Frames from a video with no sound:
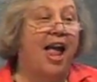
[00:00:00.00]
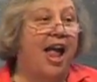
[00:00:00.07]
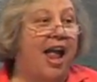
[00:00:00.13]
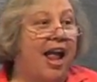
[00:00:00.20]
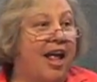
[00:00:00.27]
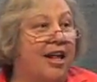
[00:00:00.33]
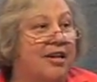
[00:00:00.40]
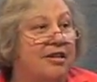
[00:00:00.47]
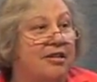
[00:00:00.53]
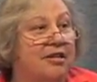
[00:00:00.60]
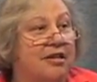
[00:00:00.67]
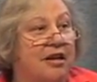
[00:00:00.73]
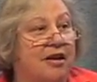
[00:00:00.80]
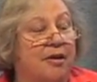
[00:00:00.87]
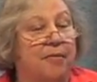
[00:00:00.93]
And
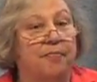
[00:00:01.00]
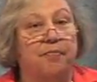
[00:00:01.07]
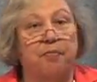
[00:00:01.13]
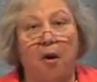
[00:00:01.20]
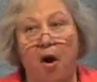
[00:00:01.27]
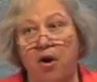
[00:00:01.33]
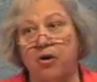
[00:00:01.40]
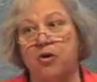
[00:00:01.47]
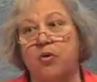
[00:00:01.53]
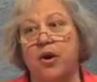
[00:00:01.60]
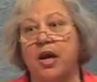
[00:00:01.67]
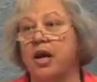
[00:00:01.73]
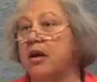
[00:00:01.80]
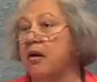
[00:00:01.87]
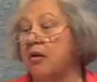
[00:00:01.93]

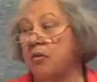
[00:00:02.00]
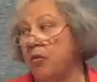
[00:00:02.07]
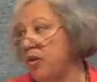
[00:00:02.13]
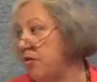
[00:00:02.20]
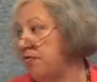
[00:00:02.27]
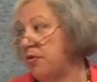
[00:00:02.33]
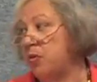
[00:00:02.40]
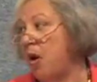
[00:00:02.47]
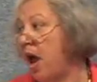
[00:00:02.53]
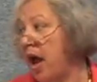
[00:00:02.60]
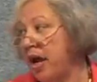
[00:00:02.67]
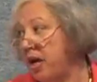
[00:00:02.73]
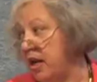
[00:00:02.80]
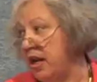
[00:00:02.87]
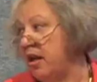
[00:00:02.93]
partnering with a
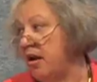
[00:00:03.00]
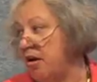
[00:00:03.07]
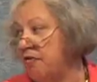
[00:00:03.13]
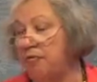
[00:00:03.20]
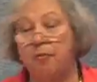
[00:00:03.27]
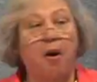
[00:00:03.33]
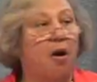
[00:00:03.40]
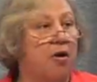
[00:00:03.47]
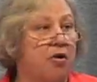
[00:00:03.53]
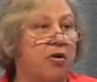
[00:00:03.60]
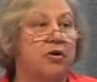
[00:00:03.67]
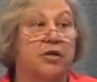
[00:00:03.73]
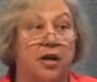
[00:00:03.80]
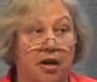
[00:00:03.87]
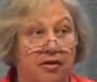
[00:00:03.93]
variety of
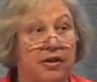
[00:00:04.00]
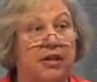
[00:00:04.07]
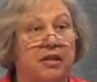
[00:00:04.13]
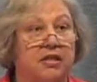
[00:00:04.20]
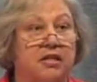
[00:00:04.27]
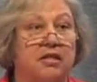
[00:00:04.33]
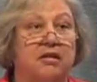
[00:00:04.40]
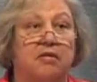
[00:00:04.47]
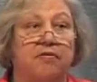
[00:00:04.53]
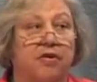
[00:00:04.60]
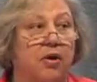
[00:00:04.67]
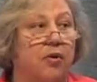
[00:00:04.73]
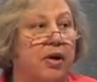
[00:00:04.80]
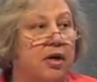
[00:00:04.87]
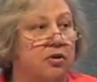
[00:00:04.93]
partners, and I think this is a
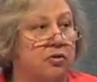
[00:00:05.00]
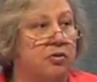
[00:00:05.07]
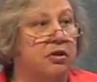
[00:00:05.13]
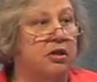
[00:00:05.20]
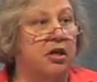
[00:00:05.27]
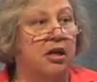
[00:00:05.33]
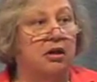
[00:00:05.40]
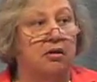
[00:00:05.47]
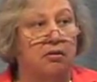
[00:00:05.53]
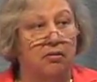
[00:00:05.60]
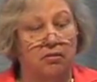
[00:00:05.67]
very interesting